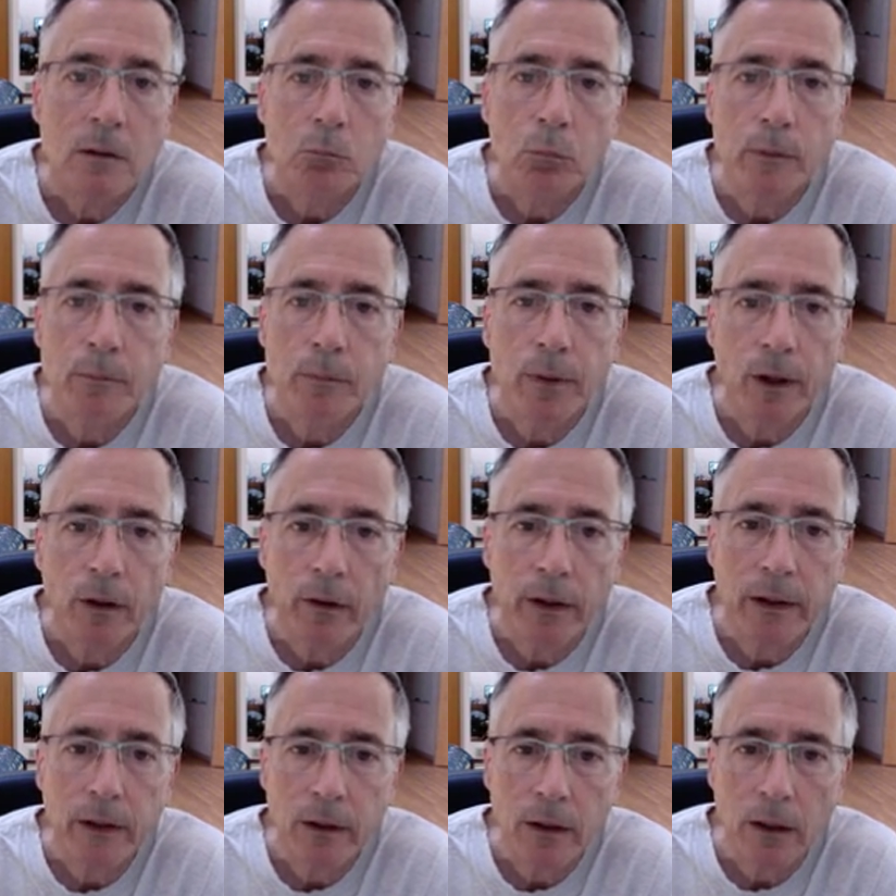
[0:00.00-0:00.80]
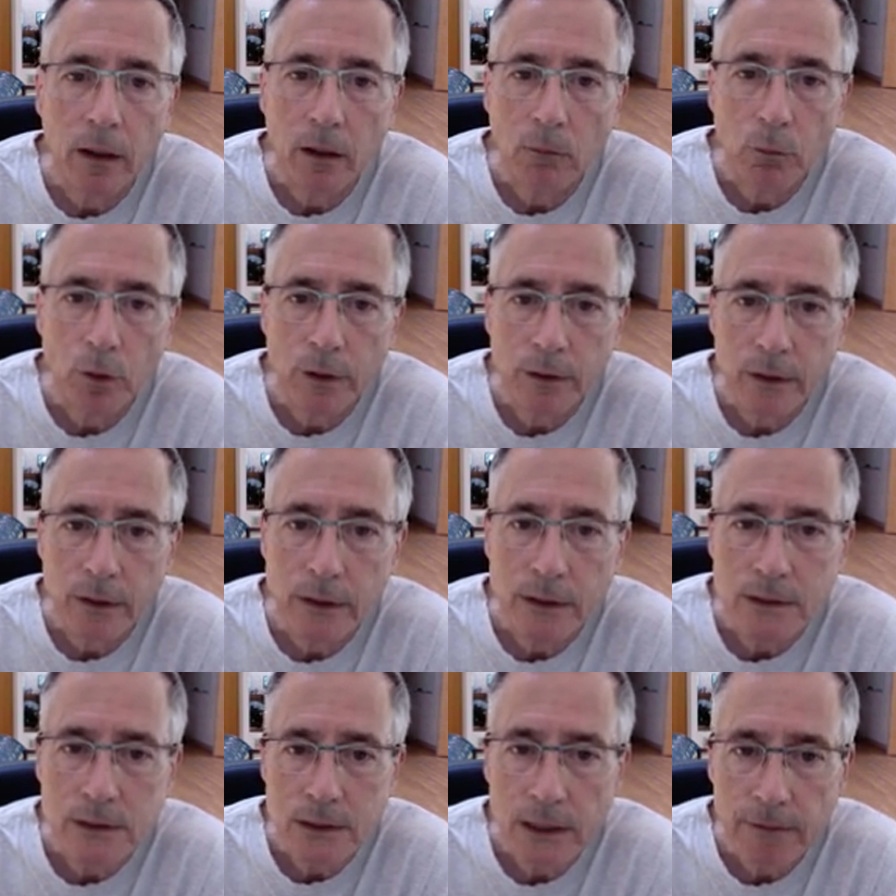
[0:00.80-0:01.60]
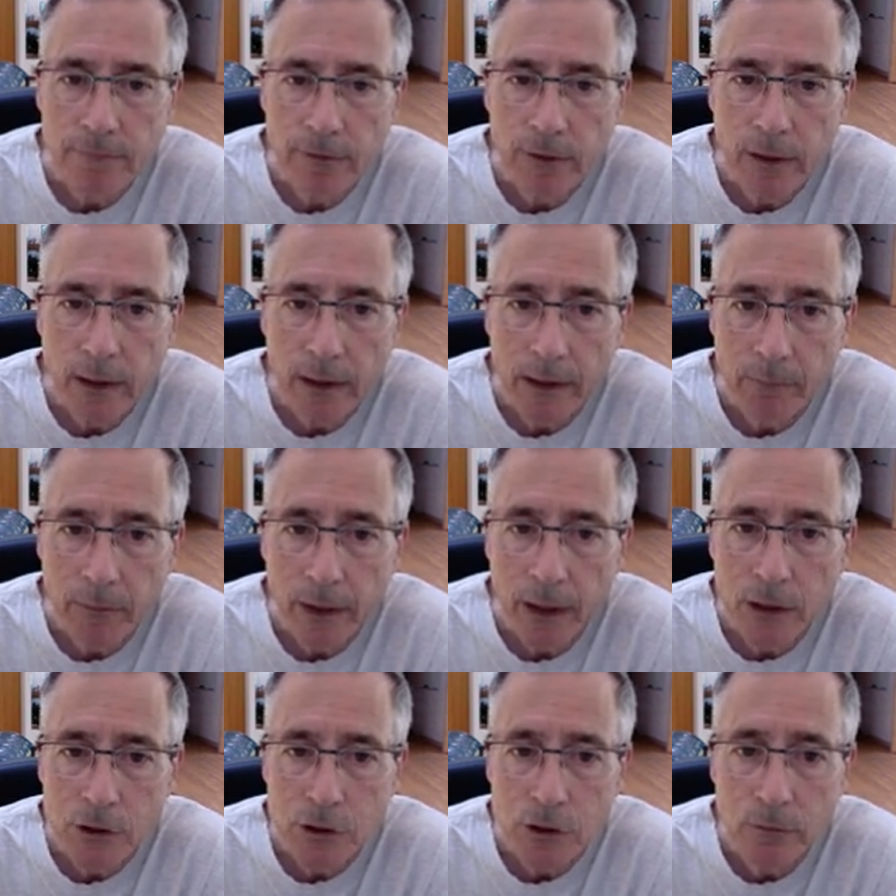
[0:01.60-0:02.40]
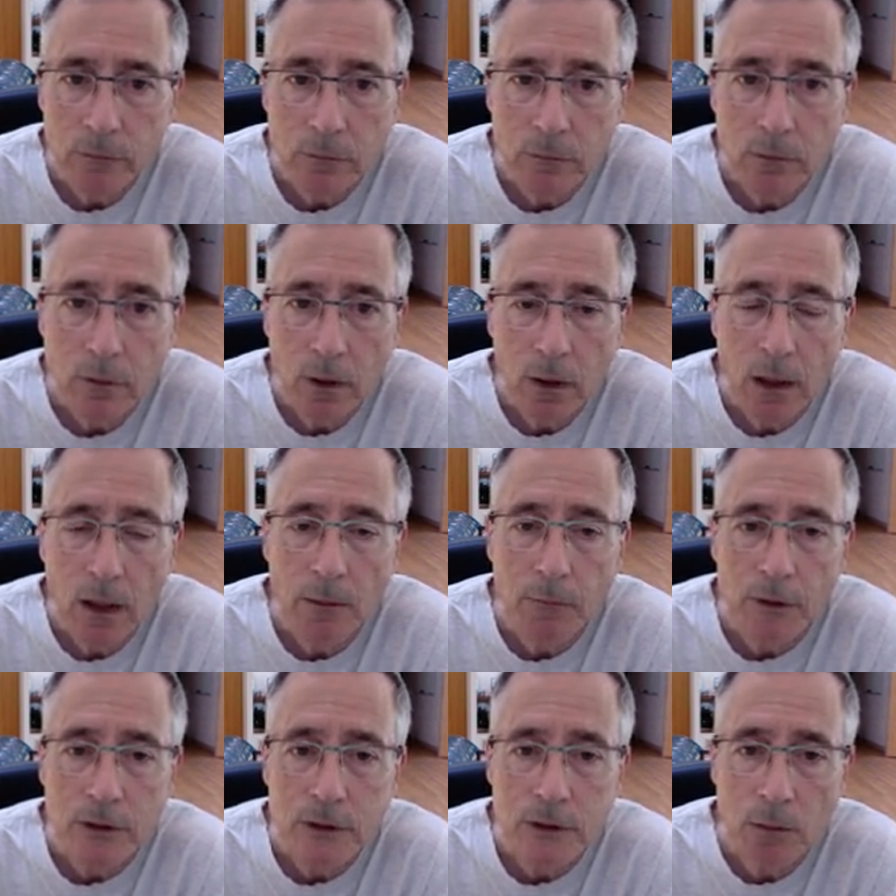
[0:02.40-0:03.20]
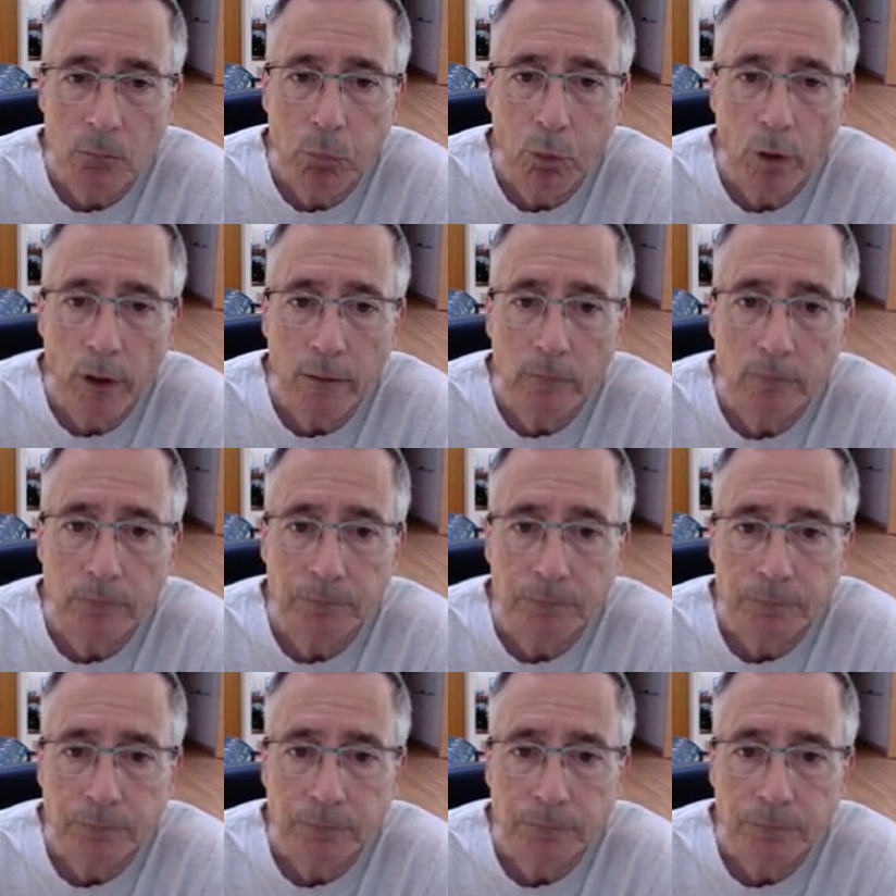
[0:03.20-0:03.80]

preparing rook to e7, I imagine, at some point.